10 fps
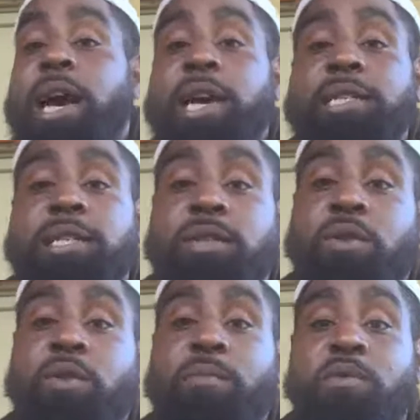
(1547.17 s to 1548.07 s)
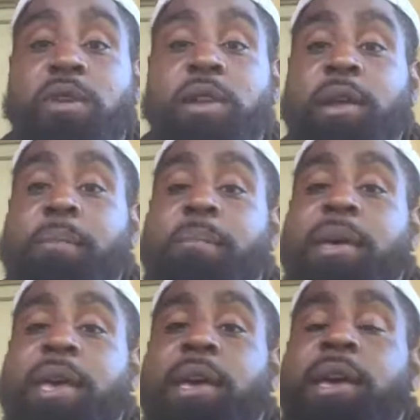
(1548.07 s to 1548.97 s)
guys can score more than
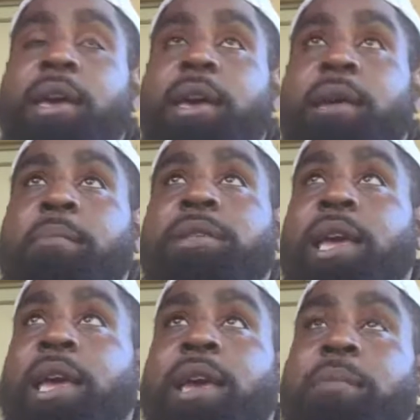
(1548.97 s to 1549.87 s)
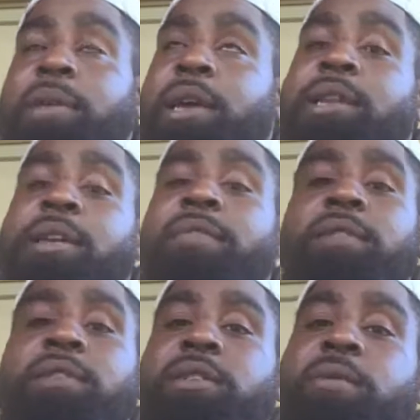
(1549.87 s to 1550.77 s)
Ben can, but they can't play
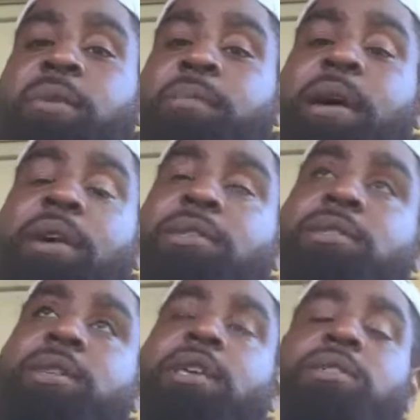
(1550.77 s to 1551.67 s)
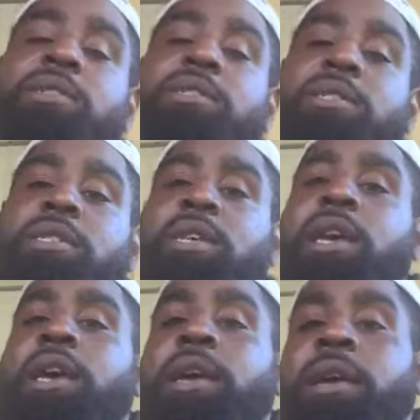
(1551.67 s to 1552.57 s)
defense and rebound as good as he
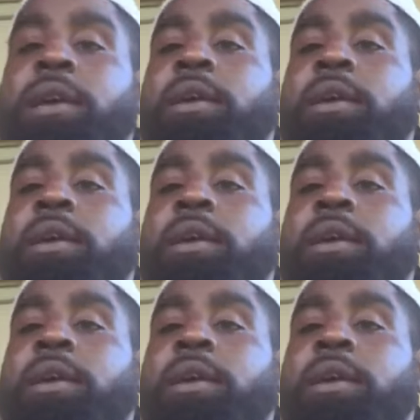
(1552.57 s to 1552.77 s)
can.